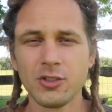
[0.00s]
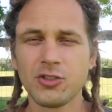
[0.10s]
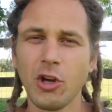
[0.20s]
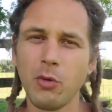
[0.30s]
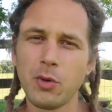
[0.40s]

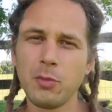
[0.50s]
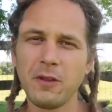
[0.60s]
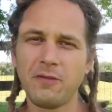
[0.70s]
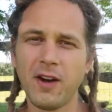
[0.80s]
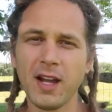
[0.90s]
So when
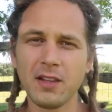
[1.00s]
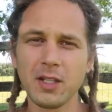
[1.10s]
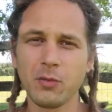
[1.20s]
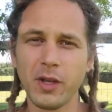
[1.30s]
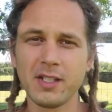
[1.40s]
we
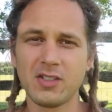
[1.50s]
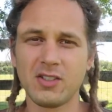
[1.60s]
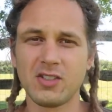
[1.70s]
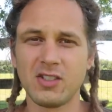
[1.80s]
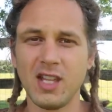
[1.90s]
finally reach
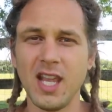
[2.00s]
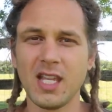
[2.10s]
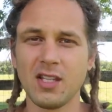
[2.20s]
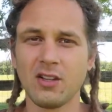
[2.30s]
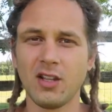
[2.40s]
the
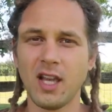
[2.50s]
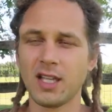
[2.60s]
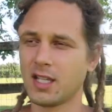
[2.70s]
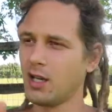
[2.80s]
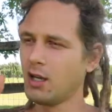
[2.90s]
state, you're
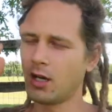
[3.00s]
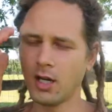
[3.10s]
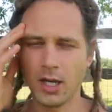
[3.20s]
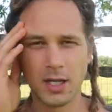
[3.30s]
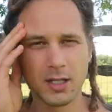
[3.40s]
like,
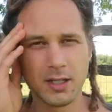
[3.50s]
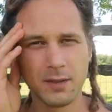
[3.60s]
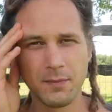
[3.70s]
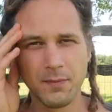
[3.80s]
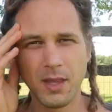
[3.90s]
huh,
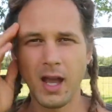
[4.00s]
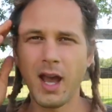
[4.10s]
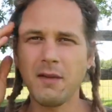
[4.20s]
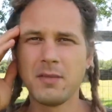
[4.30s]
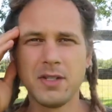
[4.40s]

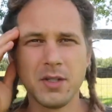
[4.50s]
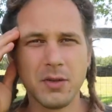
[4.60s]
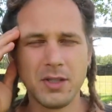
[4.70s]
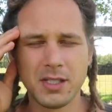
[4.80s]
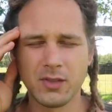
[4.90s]
I've been
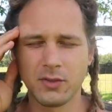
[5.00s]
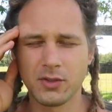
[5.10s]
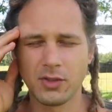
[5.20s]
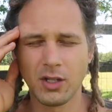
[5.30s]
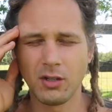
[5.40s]
doing this for
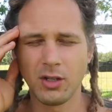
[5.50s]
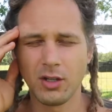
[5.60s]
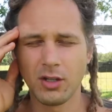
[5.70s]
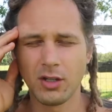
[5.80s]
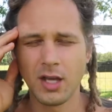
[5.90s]
so
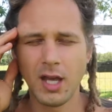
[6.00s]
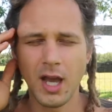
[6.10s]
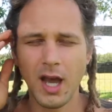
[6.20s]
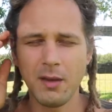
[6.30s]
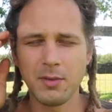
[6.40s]
long.
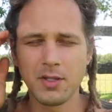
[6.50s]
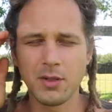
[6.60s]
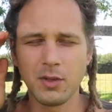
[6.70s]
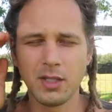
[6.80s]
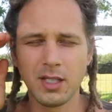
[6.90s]
I've been
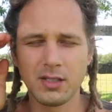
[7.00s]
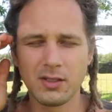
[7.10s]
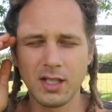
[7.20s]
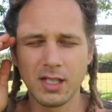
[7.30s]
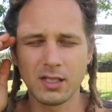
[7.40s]
doing these
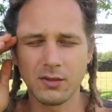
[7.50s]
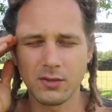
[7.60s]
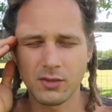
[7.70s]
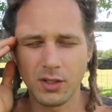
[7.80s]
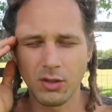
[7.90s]
things
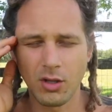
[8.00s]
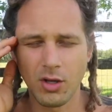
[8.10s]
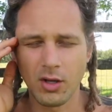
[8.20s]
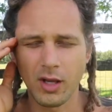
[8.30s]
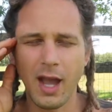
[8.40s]
for so
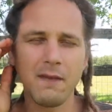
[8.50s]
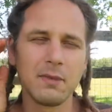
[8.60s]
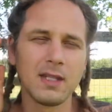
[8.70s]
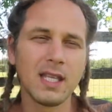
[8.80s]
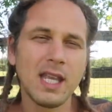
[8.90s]
long. I've
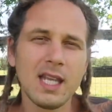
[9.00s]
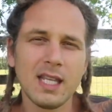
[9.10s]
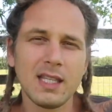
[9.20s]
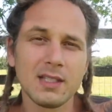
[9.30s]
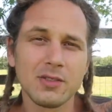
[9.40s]
been
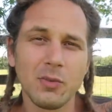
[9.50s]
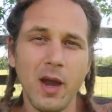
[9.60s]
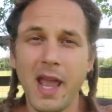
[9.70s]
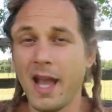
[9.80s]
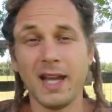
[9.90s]
eating this
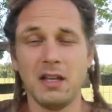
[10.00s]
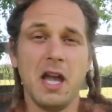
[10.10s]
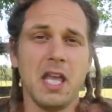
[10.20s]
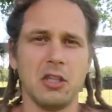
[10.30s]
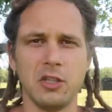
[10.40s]
way. I,
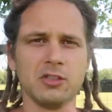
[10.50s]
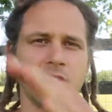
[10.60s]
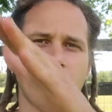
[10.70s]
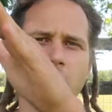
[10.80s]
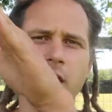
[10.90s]
I this
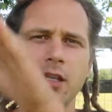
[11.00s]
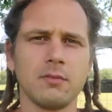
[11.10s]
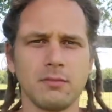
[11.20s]
is right.